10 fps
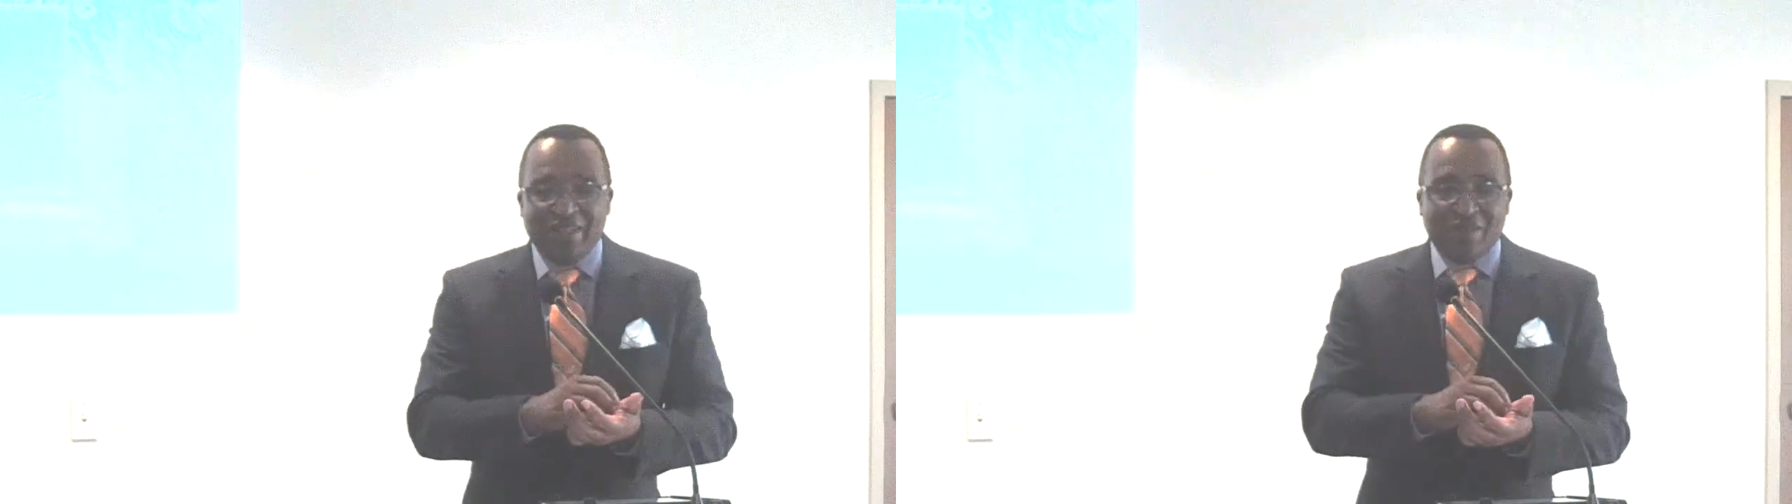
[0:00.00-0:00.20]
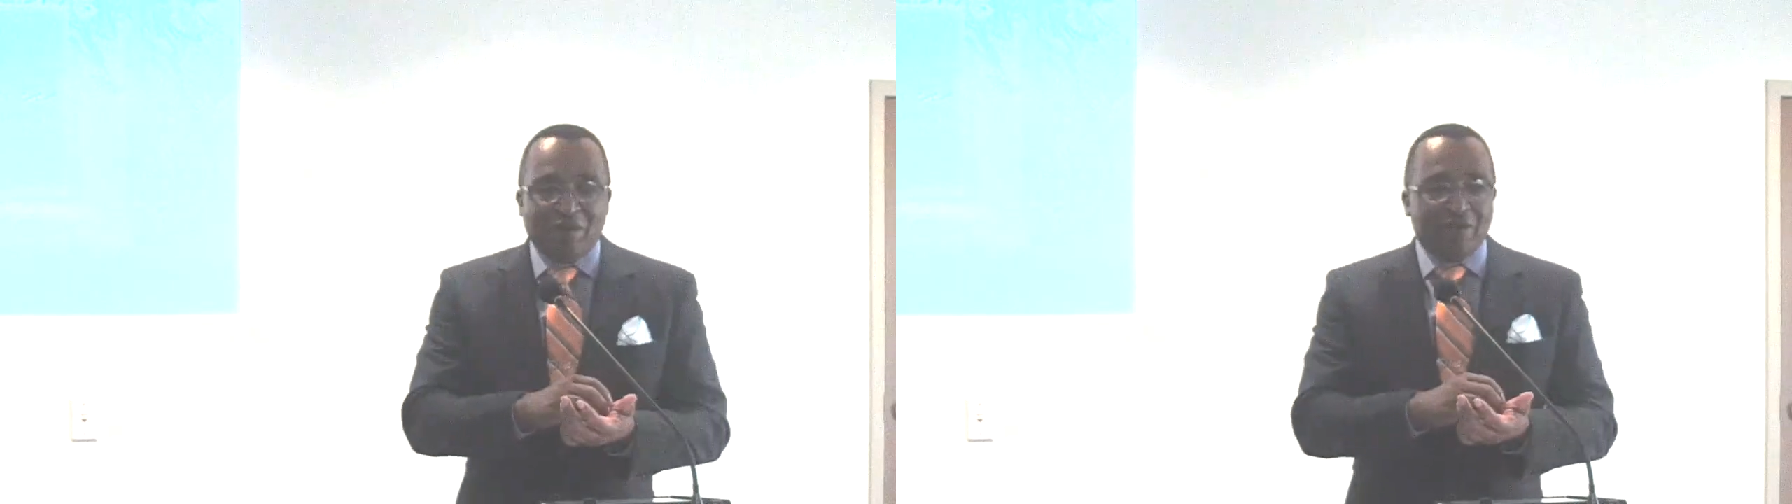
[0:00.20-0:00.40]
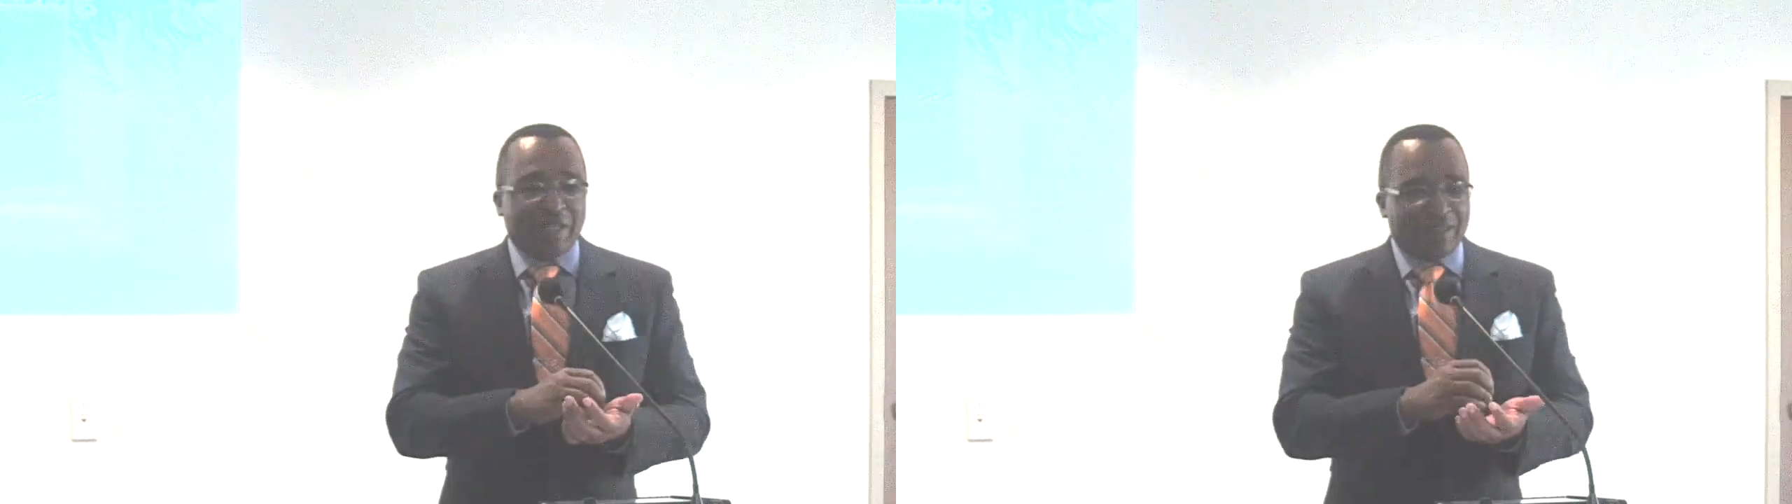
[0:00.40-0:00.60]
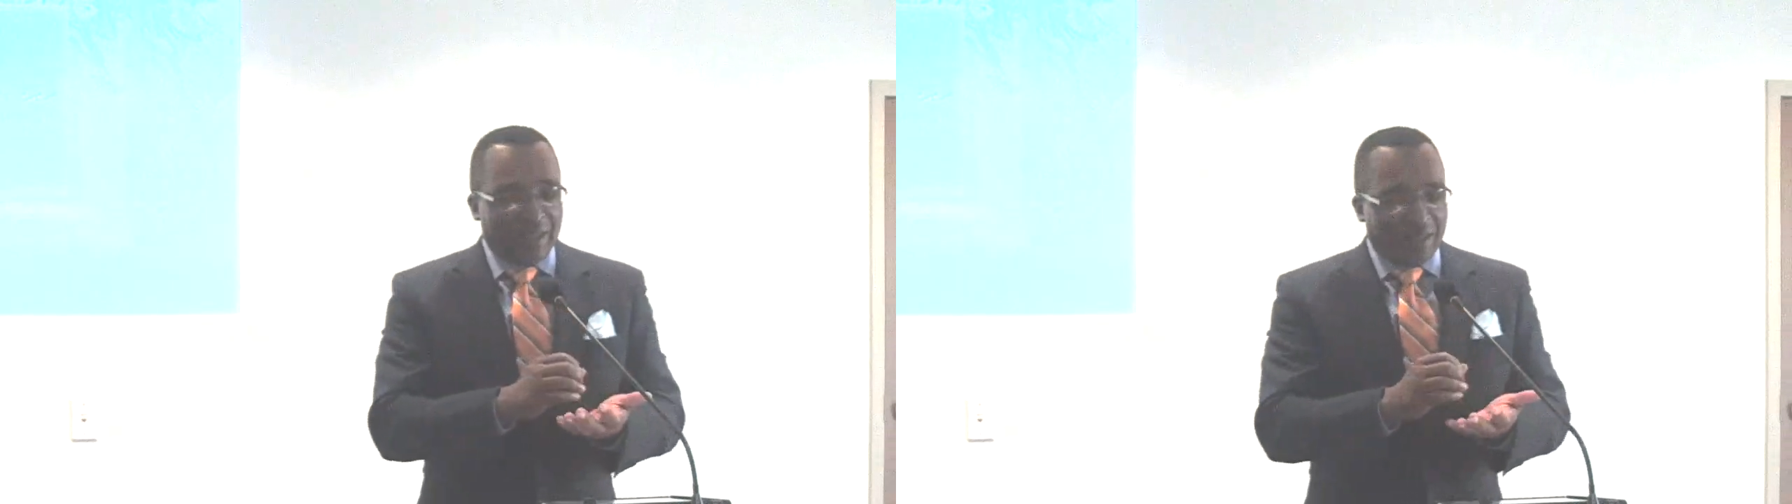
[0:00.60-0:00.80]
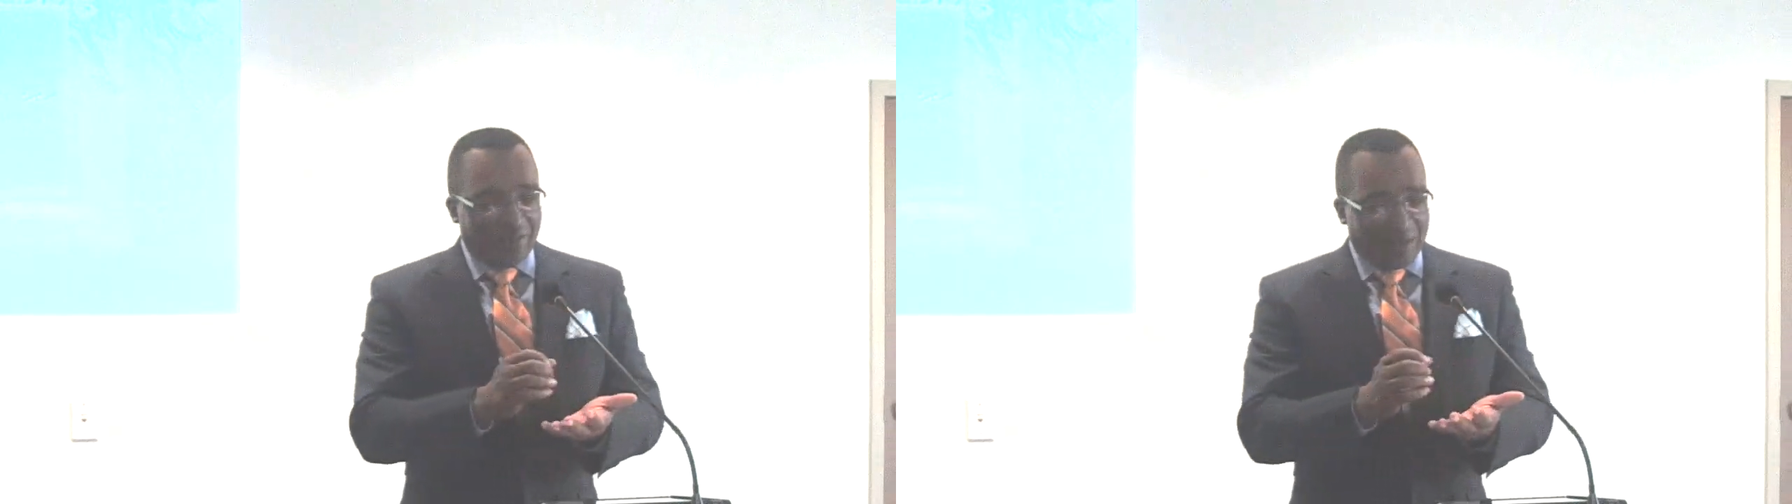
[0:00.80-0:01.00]
What was I
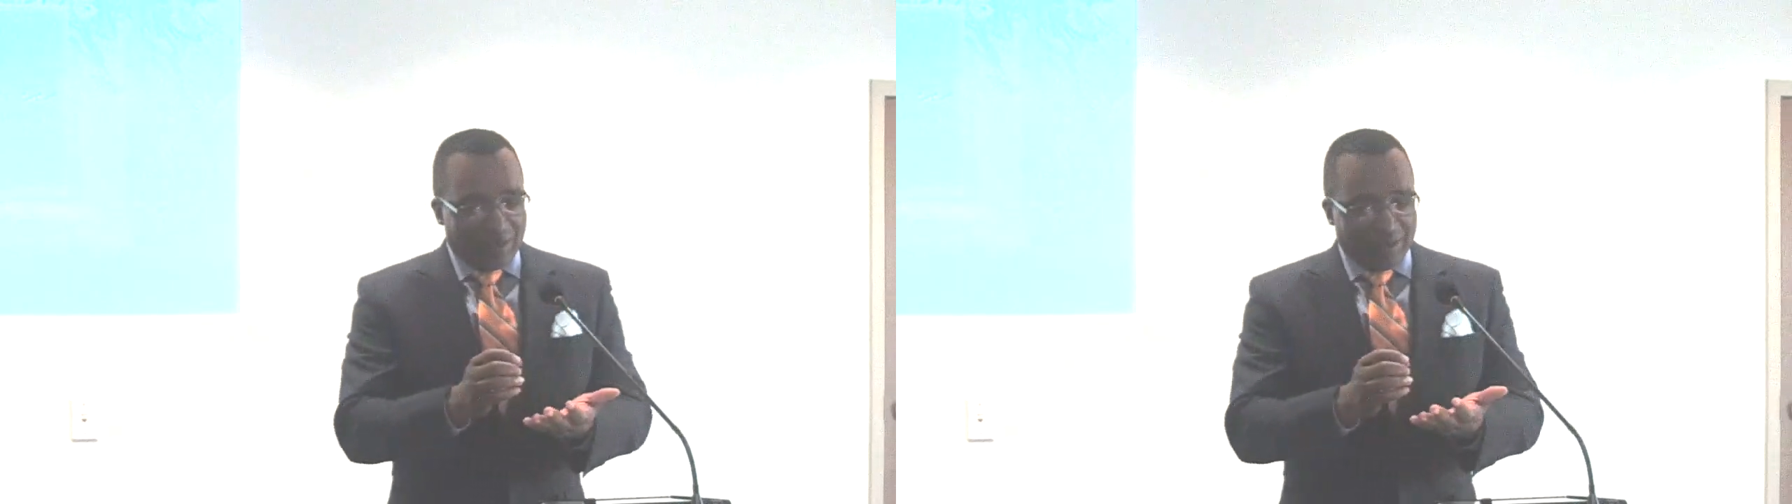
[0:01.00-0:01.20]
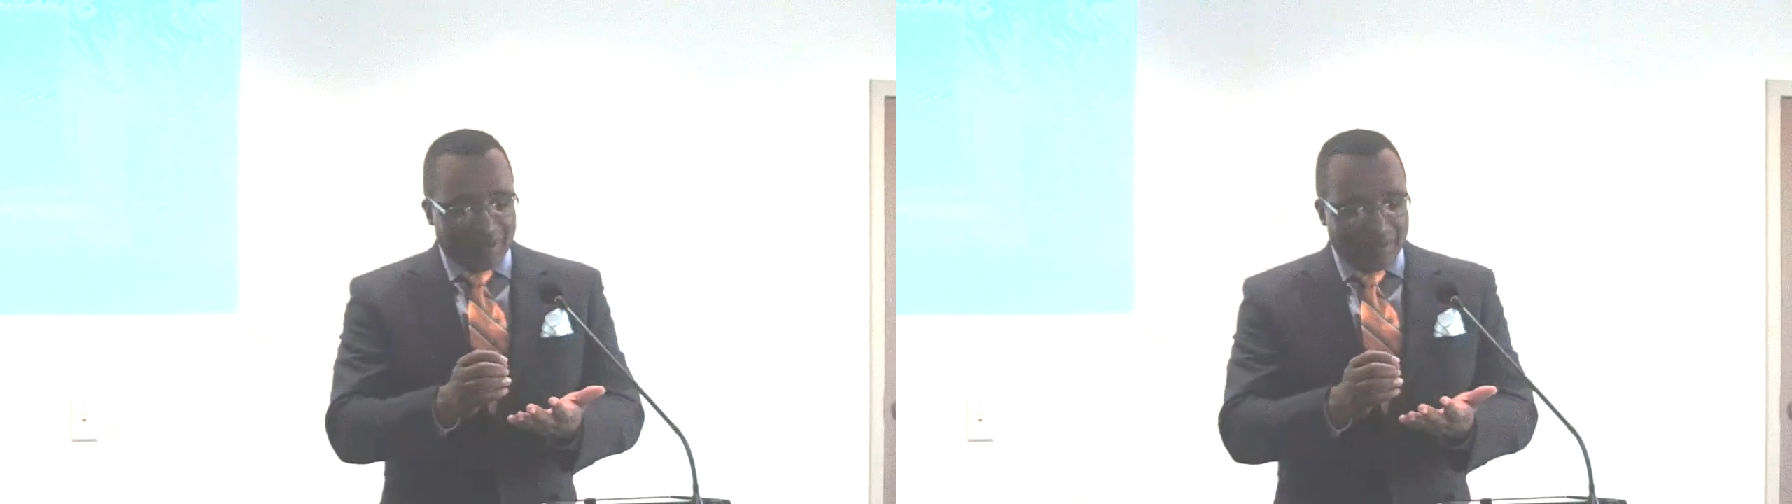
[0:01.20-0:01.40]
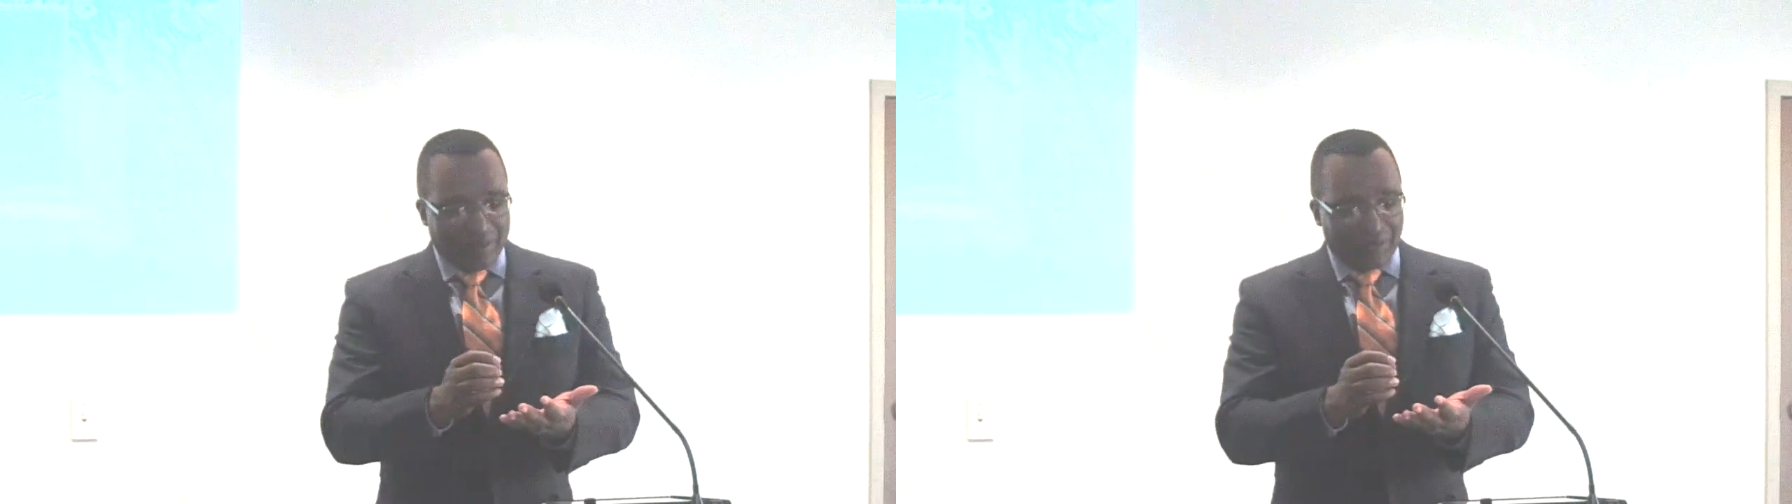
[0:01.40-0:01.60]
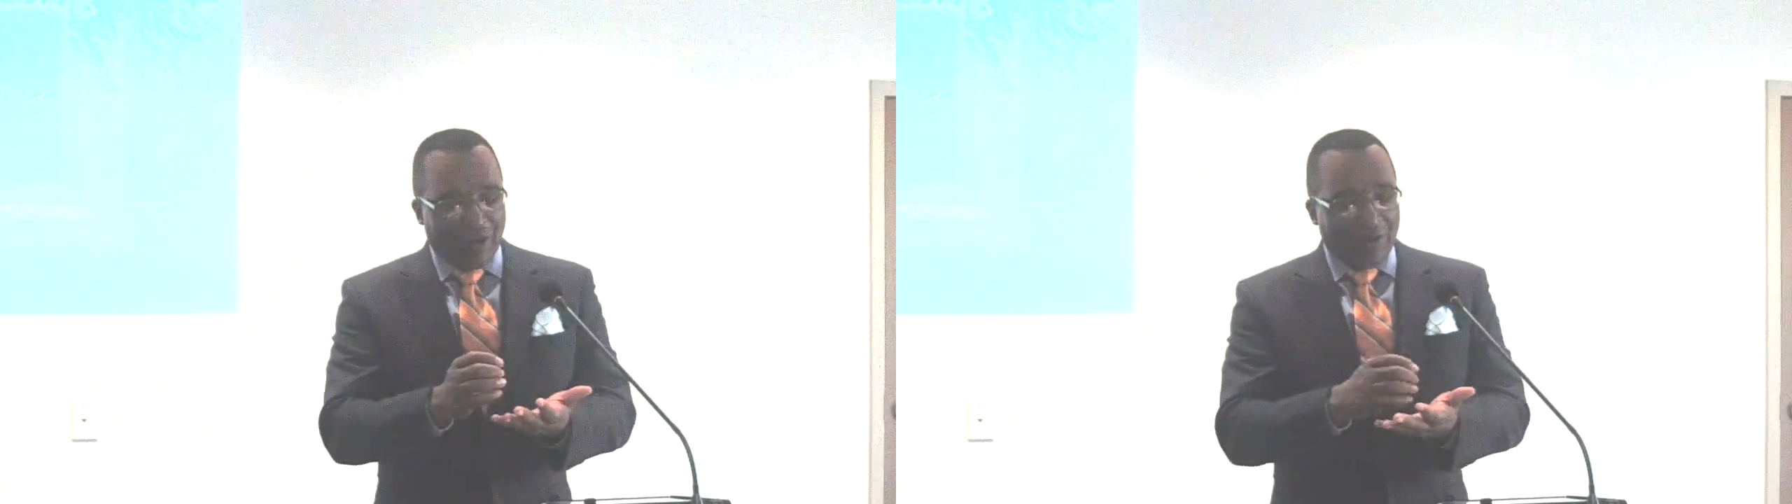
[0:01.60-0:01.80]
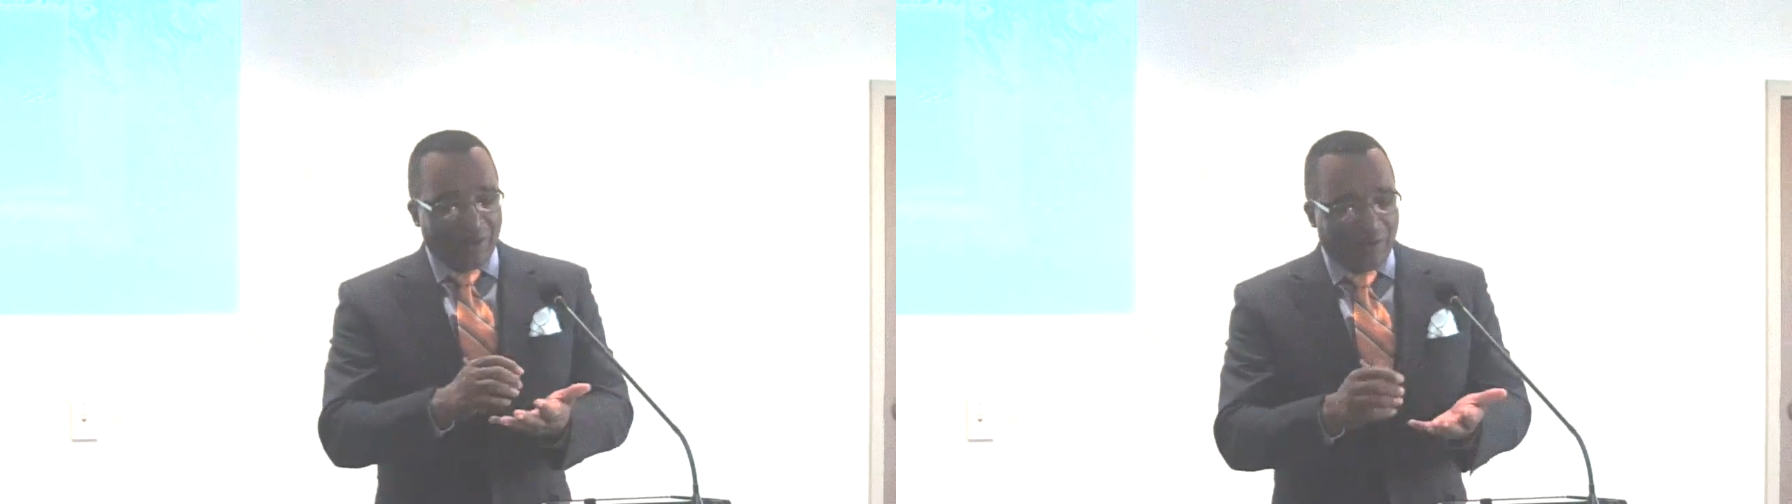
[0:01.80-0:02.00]
saying? It was burnt,
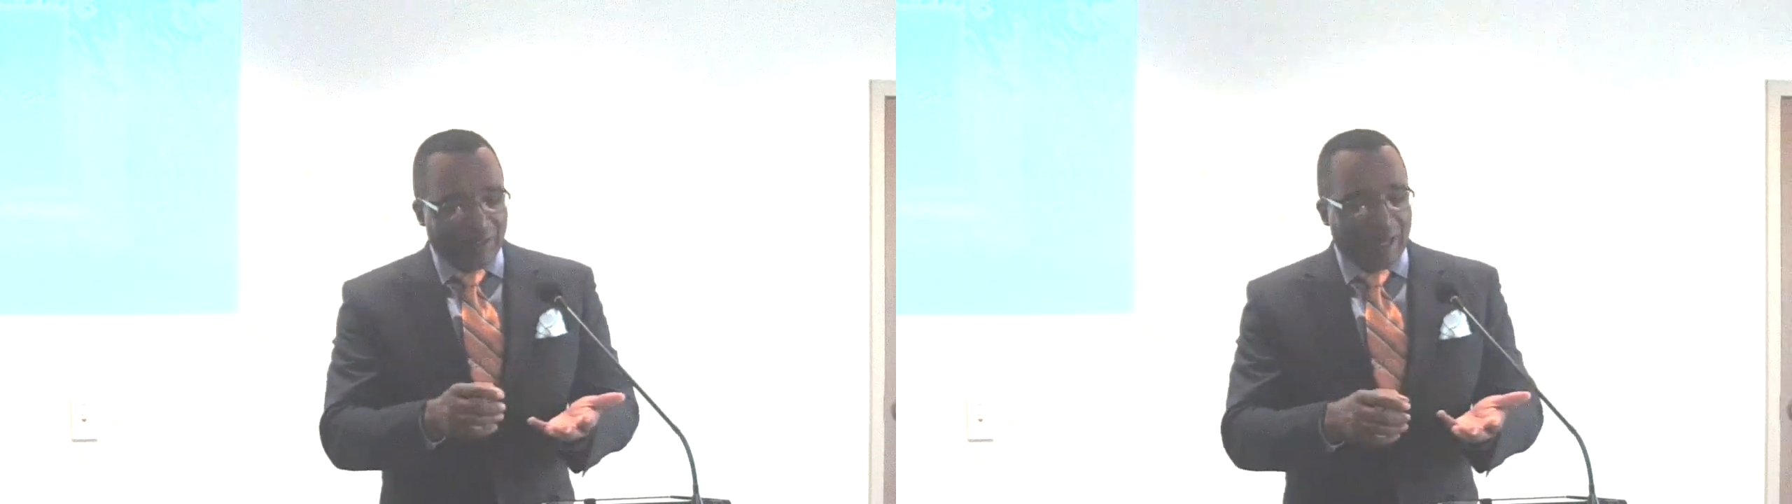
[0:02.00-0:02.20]
burnt orange.